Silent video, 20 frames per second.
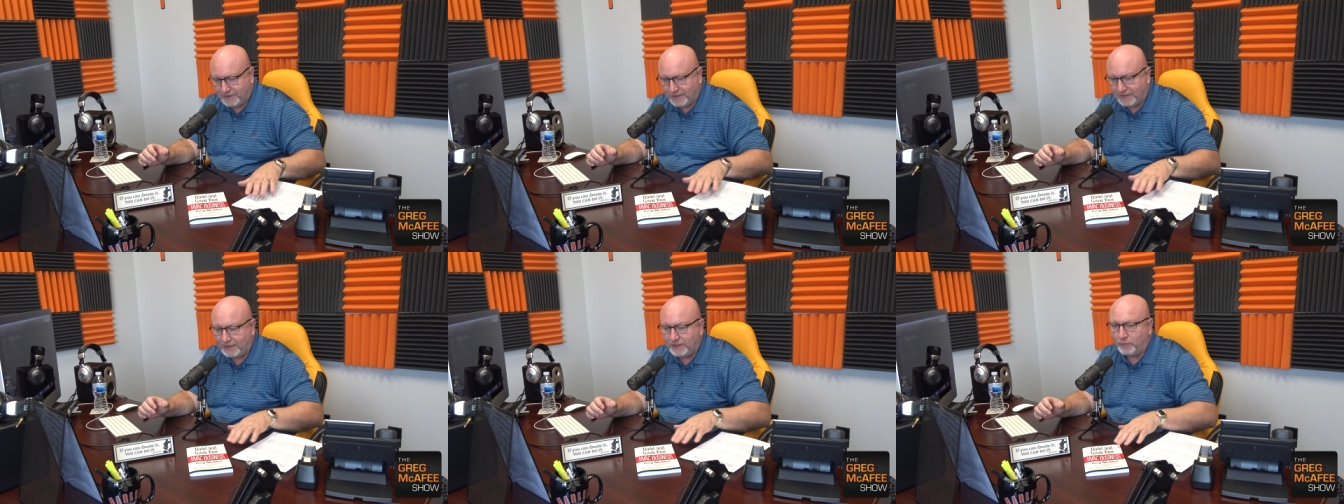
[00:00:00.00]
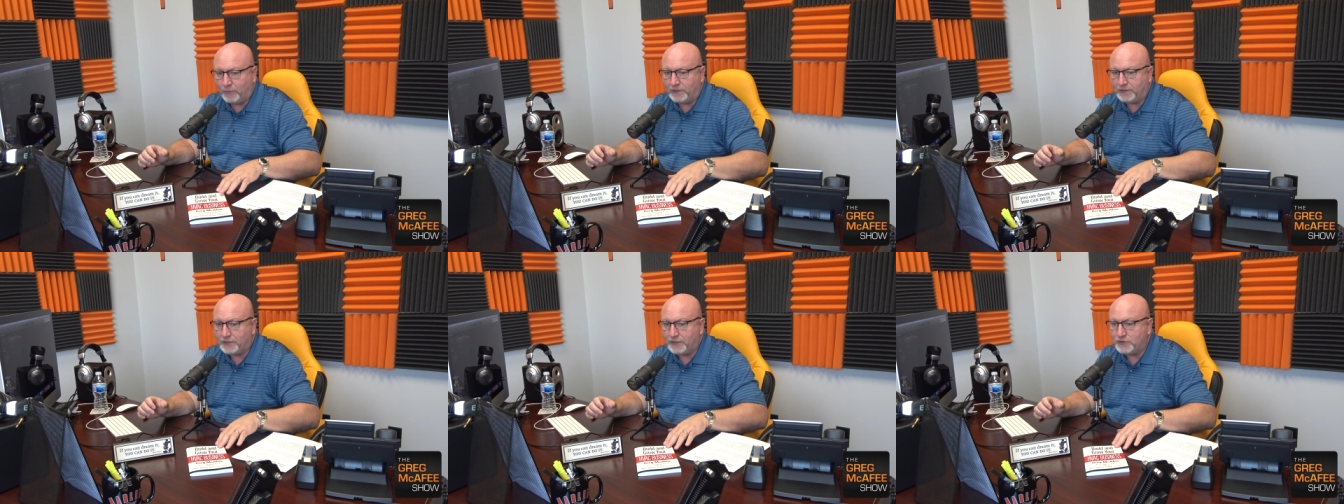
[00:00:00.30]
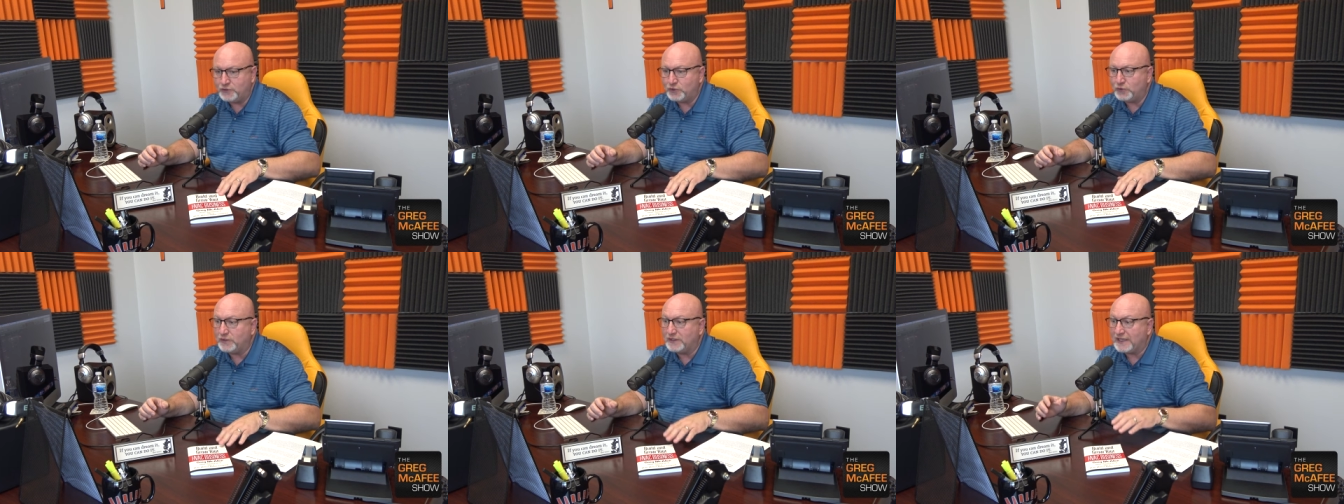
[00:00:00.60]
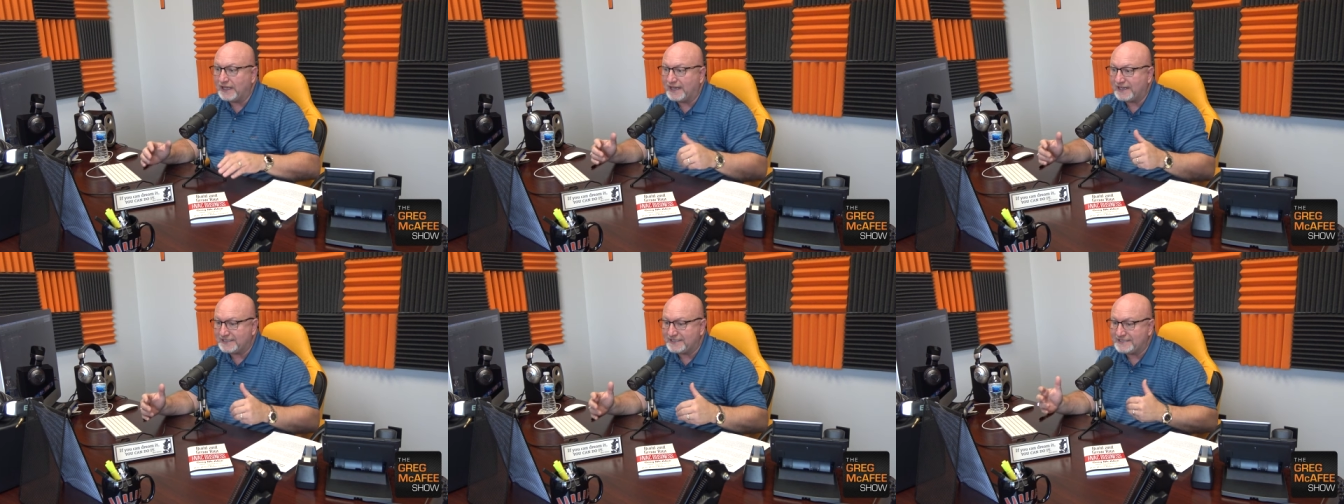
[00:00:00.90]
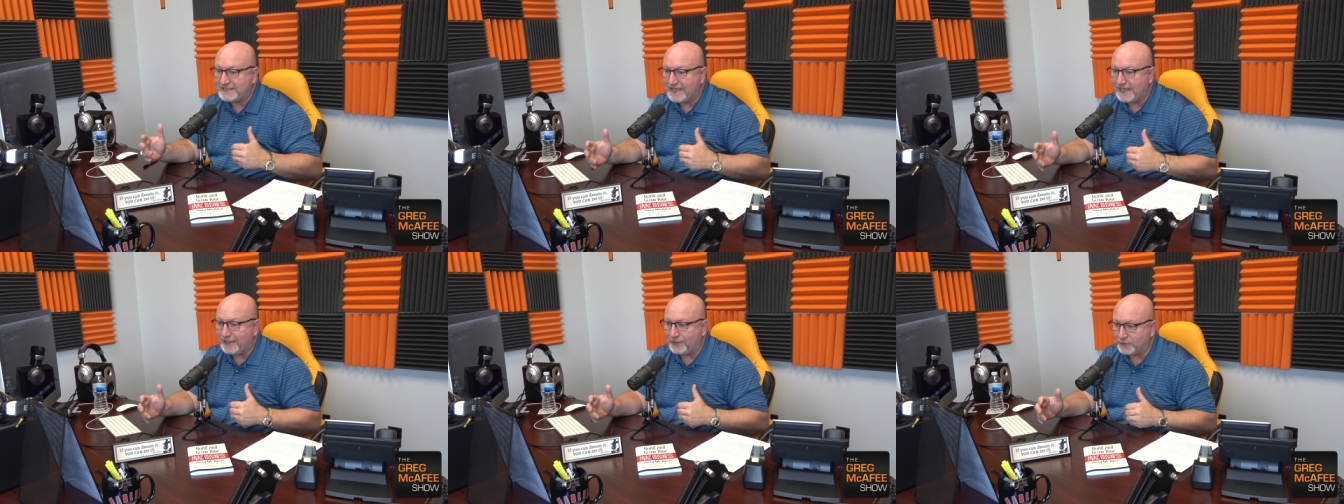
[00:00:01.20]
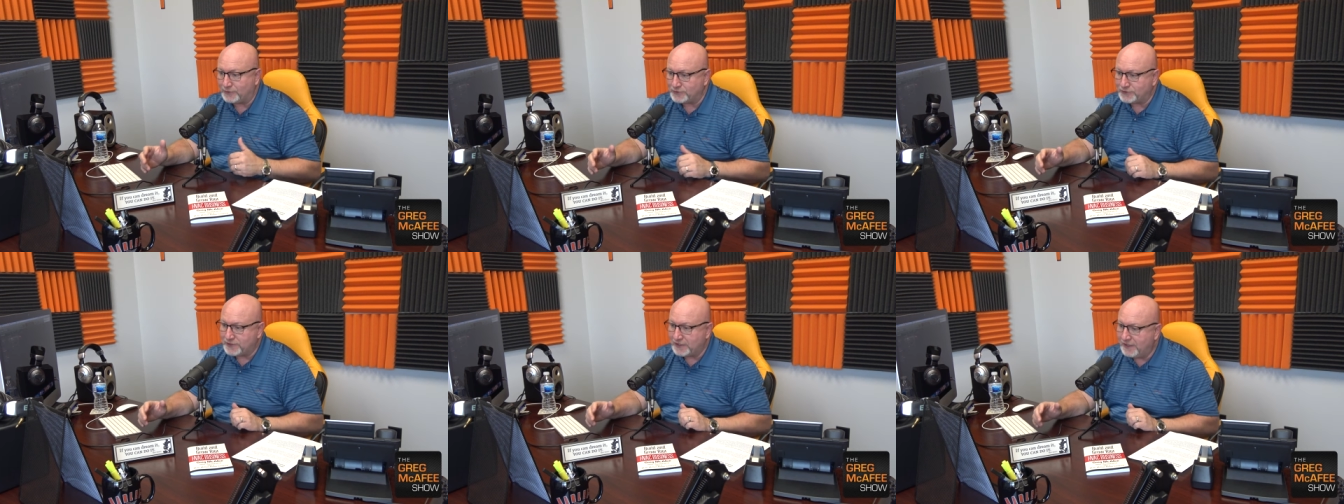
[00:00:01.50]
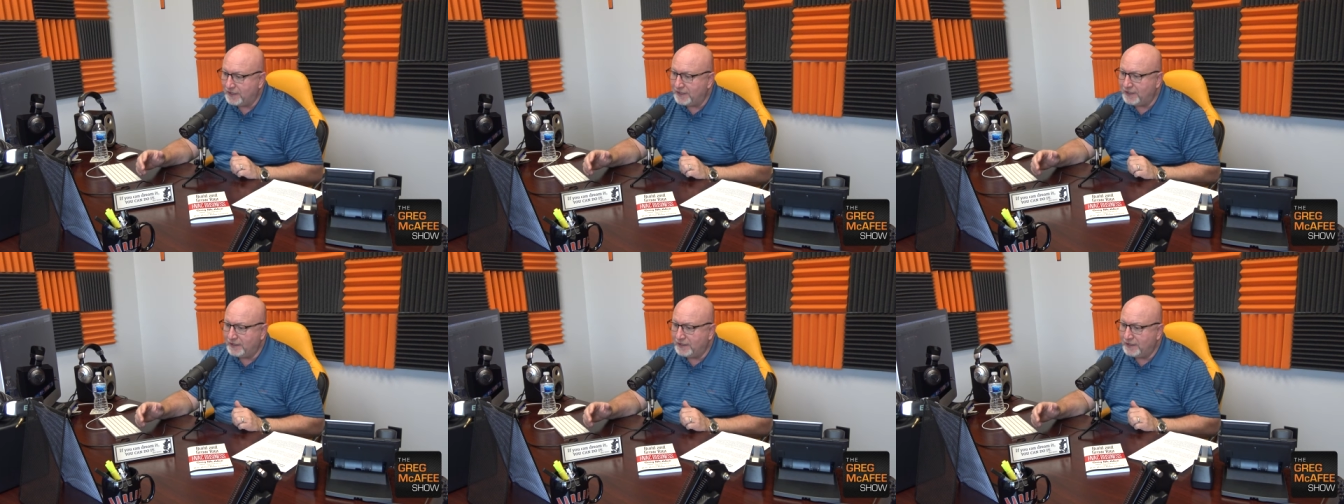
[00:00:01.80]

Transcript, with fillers: Anyone can do a lot of sales,